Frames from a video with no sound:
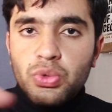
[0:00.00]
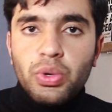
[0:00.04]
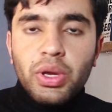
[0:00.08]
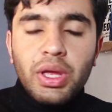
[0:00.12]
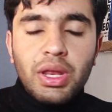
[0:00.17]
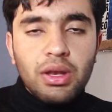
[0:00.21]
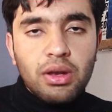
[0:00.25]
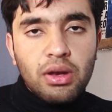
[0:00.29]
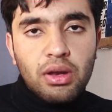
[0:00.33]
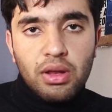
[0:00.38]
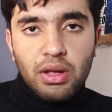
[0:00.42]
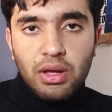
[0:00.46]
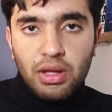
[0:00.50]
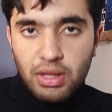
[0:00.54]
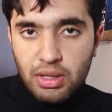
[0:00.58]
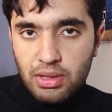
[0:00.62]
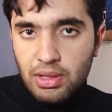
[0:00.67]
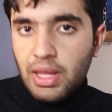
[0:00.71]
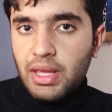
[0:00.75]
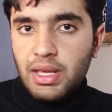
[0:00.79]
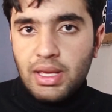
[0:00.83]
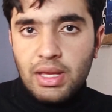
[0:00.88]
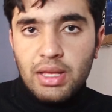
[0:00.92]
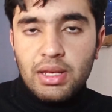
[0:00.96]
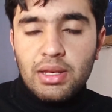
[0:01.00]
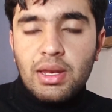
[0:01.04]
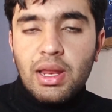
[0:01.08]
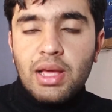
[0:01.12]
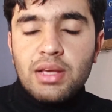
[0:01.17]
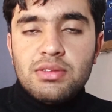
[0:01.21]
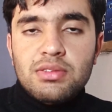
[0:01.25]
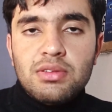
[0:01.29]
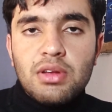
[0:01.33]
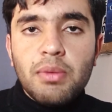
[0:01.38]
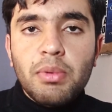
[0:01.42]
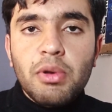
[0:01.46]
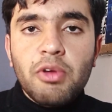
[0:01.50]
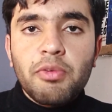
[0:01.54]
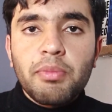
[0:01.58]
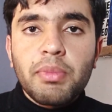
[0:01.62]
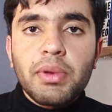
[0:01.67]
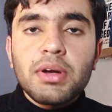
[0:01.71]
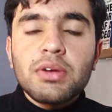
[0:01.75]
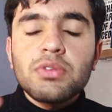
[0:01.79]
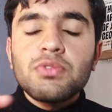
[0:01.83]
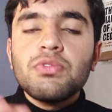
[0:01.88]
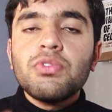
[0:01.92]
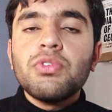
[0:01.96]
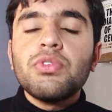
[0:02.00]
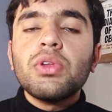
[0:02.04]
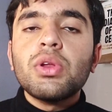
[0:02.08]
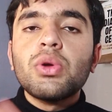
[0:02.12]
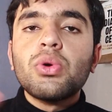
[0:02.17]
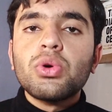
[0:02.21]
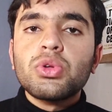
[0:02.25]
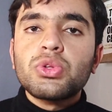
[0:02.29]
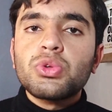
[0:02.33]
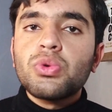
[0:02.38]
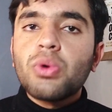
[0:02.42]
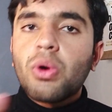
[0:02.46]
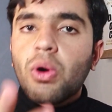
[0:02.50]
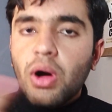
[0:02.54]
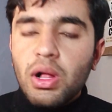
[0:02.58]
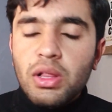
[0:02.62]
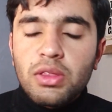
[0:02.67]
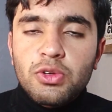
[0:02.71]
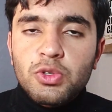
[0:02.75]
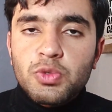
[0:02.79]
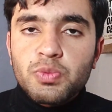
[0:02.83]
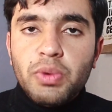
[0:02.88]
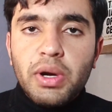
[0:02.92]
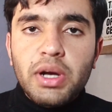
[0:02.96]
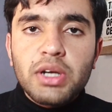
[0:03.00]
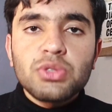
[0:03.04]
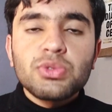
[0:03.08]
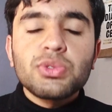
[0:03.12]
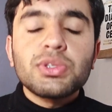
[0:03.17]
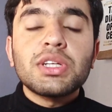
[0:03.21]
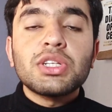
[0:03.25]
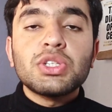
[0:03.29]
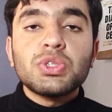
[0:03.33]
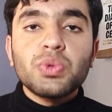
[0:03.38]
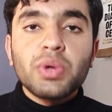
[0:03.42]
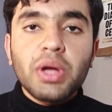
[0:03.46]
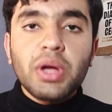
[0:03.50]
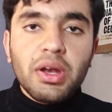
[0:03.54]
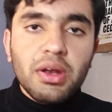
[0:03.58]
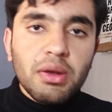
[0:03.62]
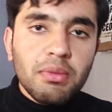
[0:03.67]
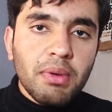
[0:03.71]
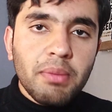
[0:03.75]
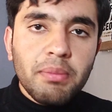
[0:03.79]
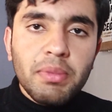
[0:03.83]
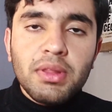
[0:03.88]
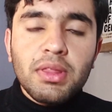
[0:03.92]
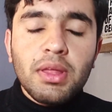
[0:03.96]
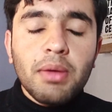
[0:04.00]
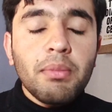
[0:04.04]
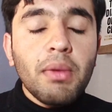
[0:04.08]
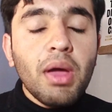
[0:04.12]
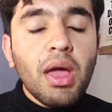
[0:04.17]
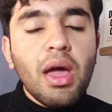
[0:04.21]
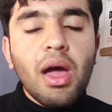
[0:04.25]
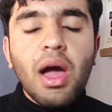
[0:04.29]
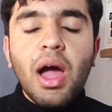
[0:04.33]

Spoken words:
through in next couple of minutes, we will go through all those points so that you can remember them.